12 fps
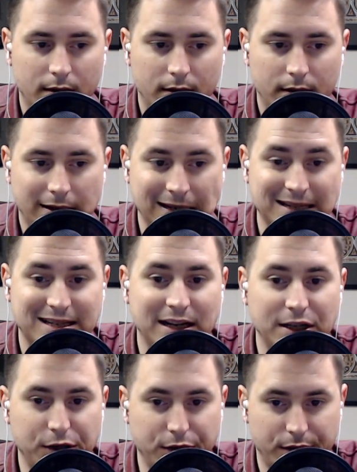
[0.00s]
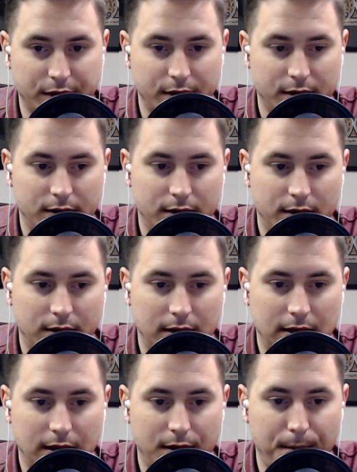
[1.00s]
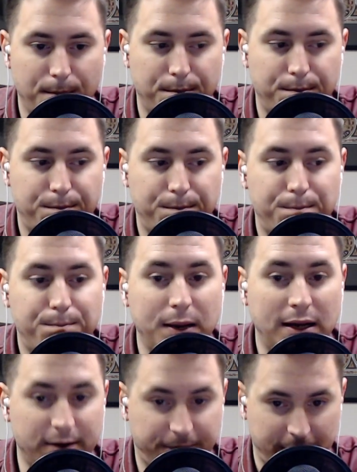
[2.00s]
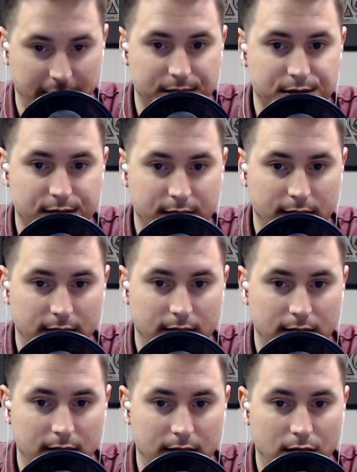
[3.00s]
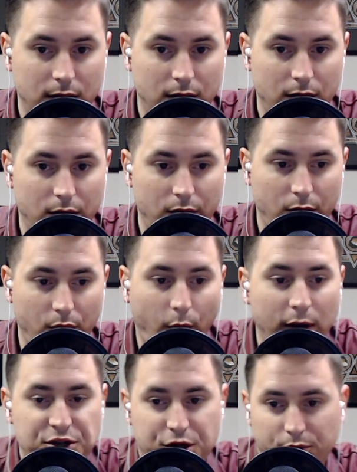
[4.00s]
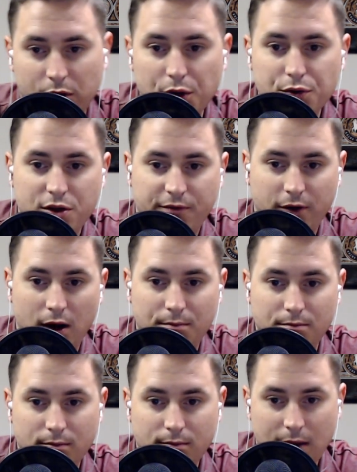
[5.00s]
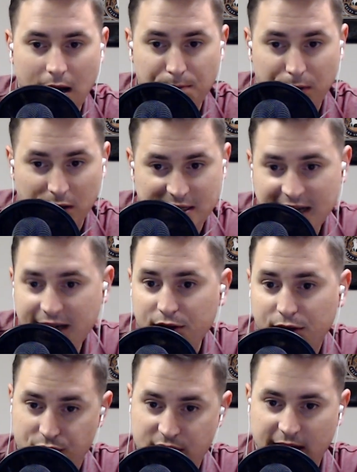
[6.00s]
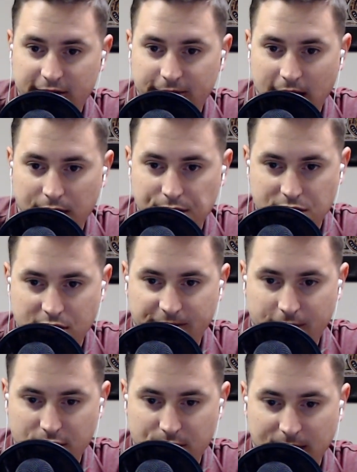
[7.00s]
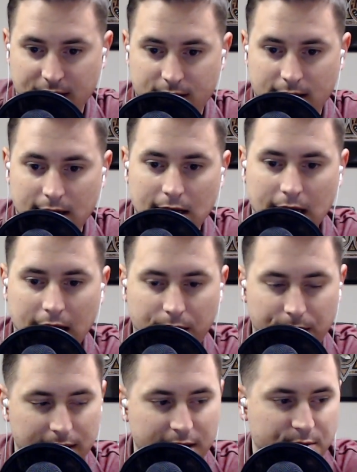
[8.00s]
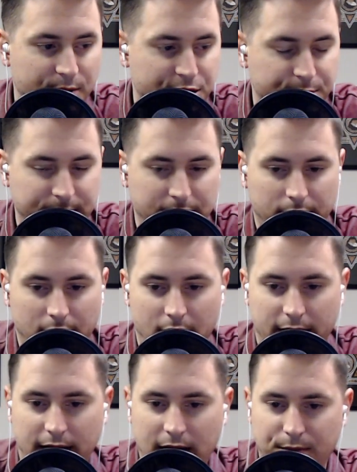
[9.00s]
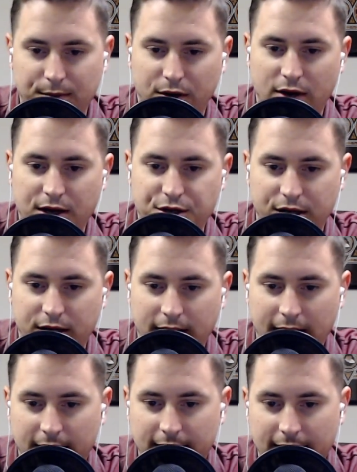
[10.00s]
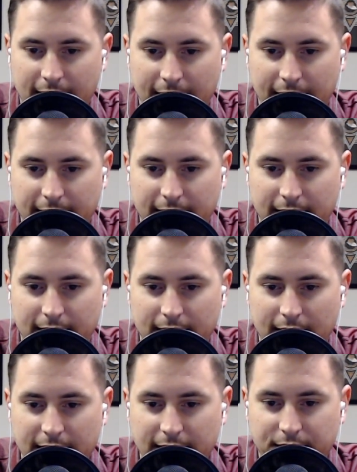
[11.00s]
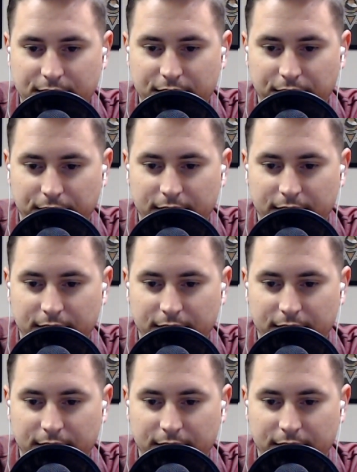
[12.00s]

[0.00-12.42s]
continued benefits which arose from a particular set of values in the first place. Anyway, that's my spiel on immigration, and I uh, I need to